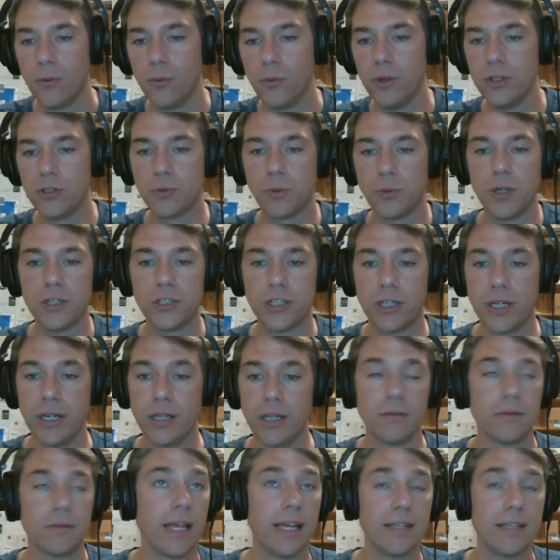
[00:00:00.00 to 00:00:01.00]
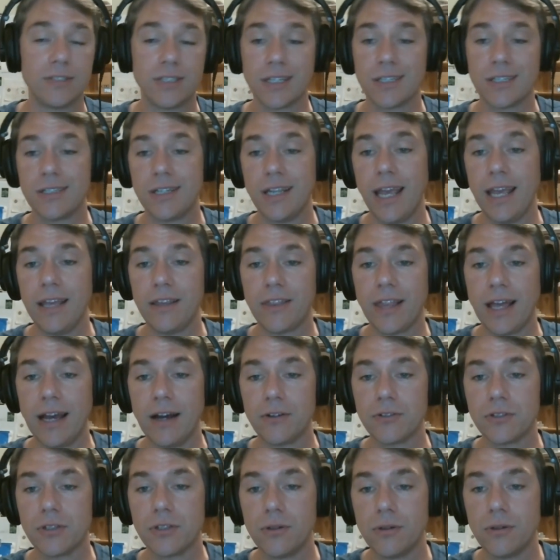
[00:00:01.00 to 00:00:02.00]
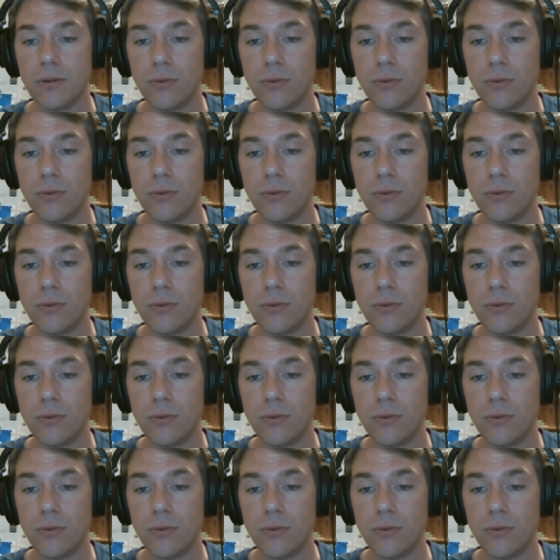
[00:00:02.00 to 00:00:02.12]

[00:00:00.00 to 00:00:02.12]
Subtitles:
We switched it. That 68,000